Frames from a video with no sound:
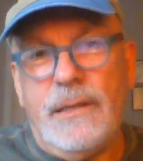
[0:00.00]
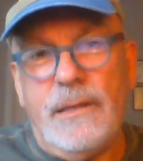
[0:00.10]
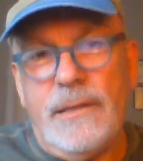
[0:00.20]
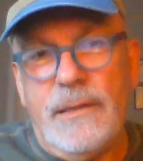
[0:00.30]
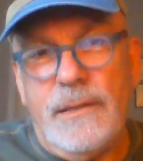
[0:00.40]

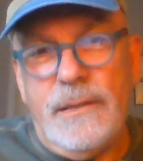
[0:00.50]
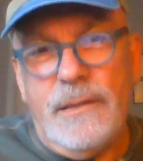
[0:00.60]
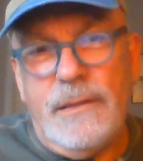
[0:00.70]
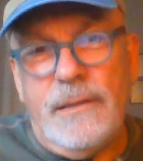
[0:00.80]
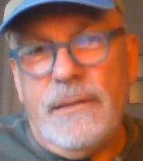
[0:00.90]

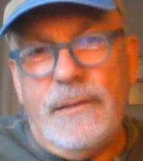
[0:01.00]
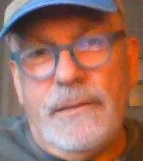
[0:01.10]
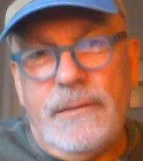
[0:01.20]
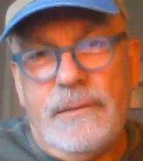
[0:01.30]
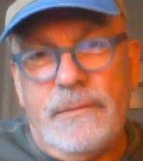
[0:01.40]

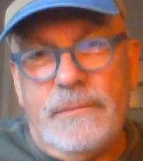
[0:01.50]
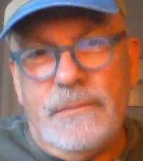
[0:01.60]
Nobody speaks.